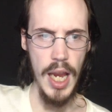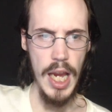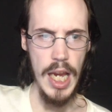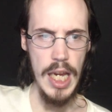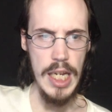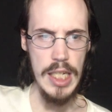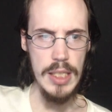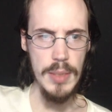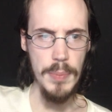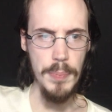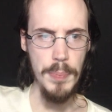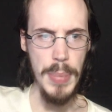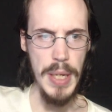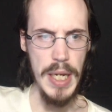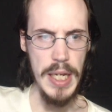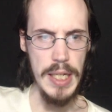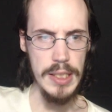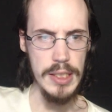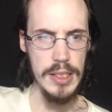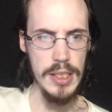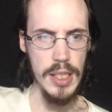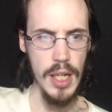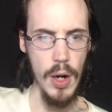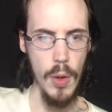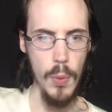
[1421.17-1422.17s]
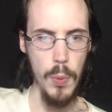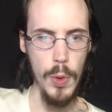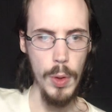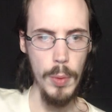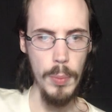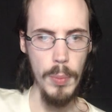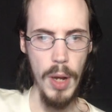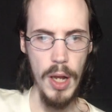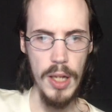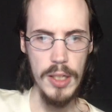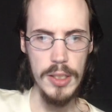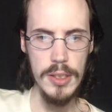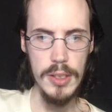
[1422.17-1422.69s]
He's a beast. A real
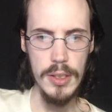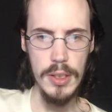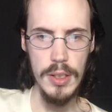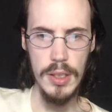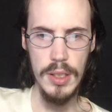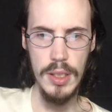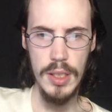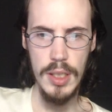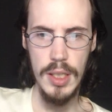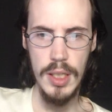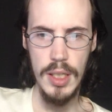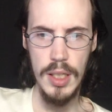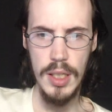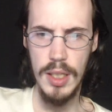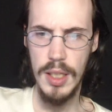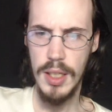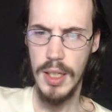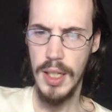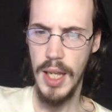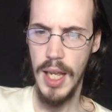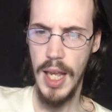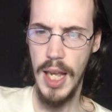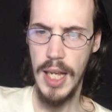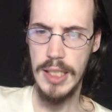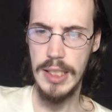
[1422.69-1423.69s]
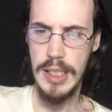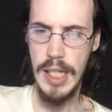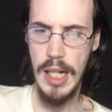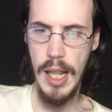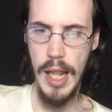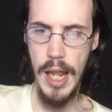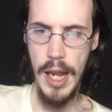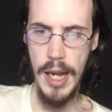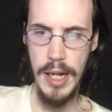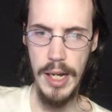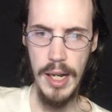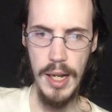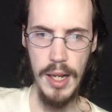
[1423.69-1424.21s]
monster. Actually,
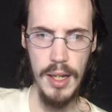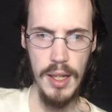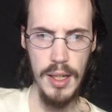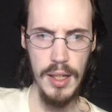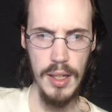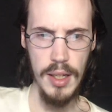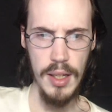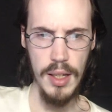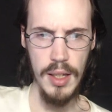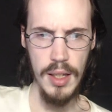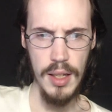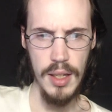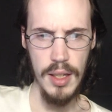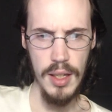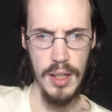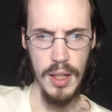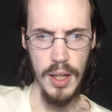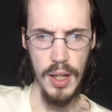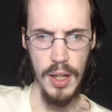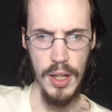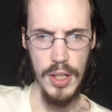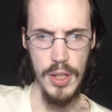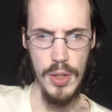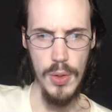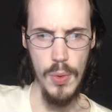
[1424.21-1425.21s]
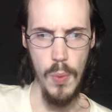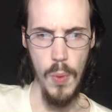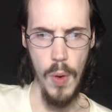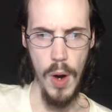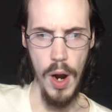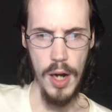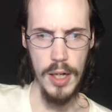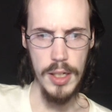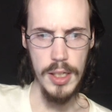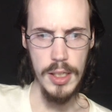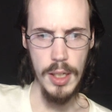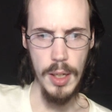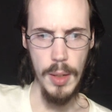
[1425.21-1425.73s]
lady. And you
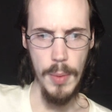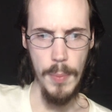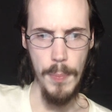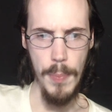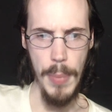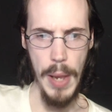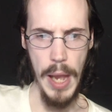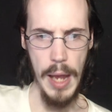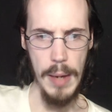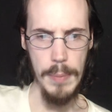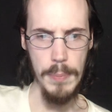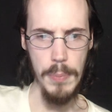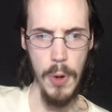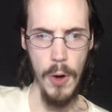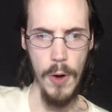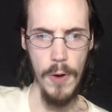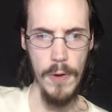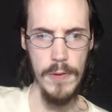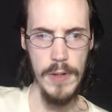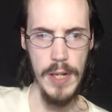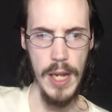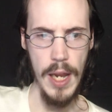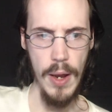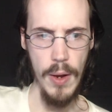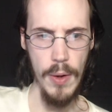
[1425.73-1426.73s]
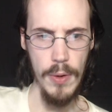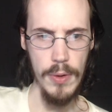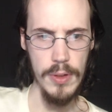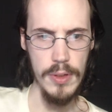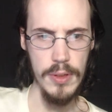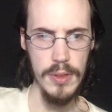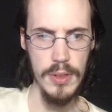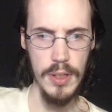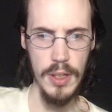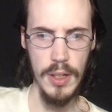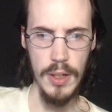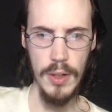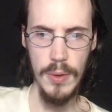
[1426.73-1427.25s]
walk in a bad part of town.
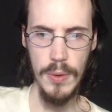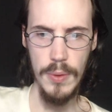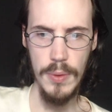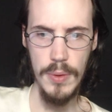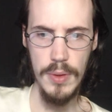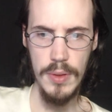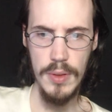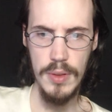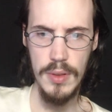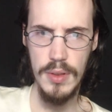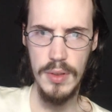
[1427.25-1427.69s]
Oh.